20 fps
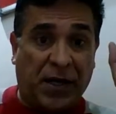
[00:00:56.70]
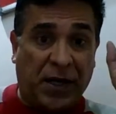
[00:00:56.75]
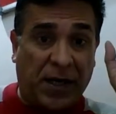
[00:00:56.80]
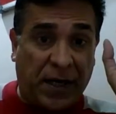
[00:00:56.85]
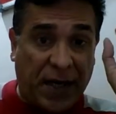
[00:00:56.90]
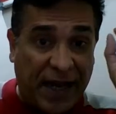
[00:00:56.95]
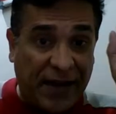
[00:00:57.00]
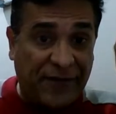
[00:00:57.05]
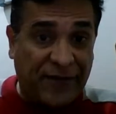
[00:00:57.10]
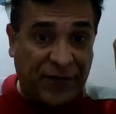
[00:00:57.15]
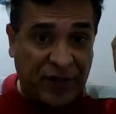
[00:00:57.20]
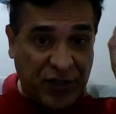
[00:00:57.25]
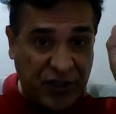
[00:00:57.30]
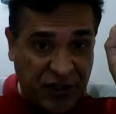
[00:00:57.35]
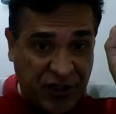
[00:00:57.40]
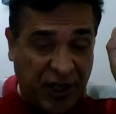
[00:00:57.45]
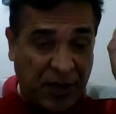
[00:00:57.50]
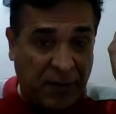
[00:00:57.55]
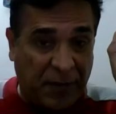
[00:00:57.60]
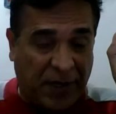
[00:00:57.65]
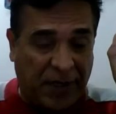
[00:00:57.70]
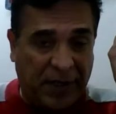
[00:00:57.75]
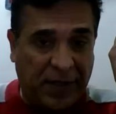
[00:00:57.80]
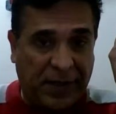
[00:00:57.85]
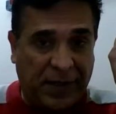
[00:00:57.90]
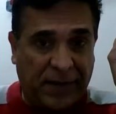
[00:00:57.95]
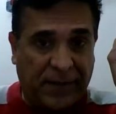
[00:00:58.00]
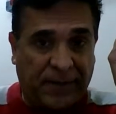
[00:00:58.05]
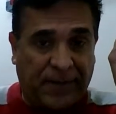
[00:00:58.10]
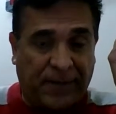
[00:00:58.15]
live
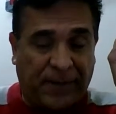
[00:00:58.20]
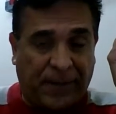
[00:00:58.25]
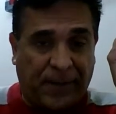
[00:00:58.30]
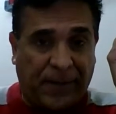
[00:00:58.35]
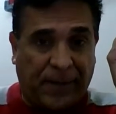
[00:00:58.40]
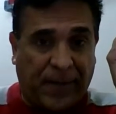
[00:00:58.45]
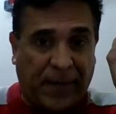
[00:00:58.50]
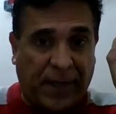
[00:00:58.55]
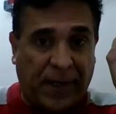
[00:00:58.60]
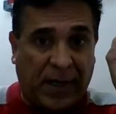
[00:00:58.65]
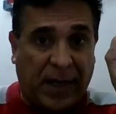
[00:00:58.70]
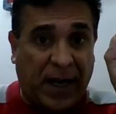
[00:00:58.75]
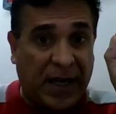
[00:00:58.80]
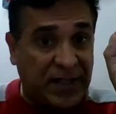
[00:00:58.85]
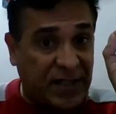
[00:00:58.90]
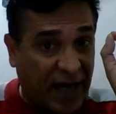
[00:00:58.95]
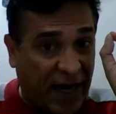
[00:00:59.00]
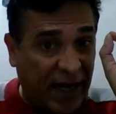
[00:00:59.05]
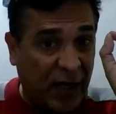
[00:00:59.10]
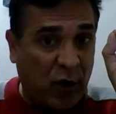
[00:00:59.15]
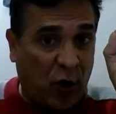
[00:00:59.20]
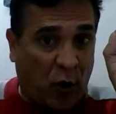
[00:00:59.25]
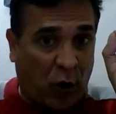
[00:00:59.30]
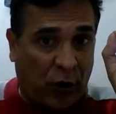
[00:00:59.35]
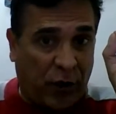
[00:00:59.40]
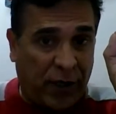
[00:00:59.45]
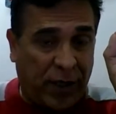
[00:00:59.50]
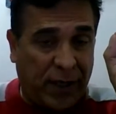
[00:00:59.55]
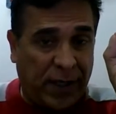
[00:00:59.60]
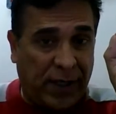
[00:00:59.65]
streaming, as I
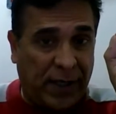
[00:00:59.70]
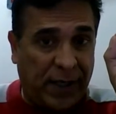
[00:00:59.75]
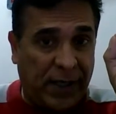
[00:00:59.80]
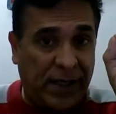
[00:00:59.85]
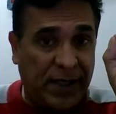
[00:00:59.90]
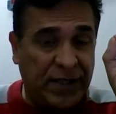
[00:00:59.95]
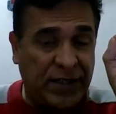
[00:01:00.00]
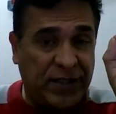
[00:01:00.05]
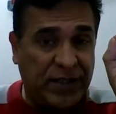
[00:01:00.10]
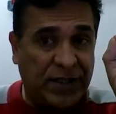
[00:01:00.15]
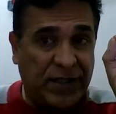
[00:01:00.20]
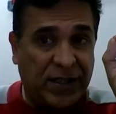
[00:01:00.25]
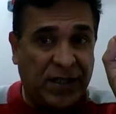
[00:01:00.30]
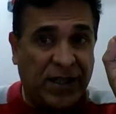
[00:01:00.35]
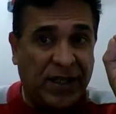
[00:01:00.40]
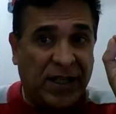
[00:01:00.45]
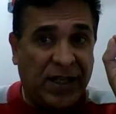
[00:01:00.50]
call, is